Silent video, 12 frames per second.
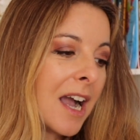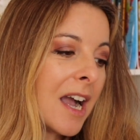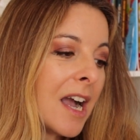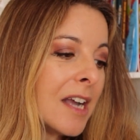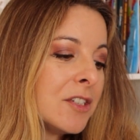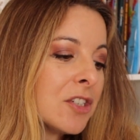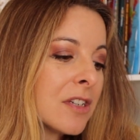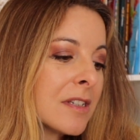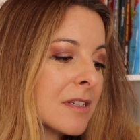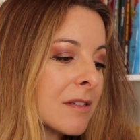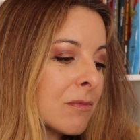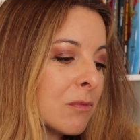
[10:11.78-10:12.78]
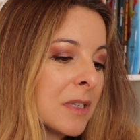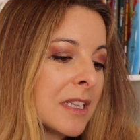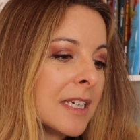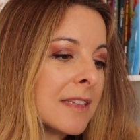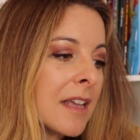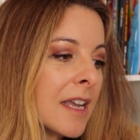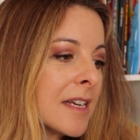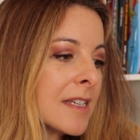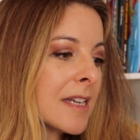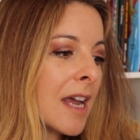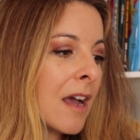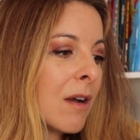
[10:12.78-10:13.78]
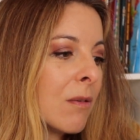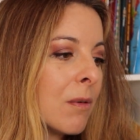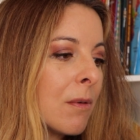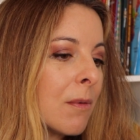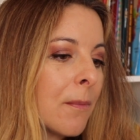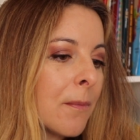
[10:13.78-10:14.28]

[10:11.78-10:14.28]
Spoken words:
I just really liked how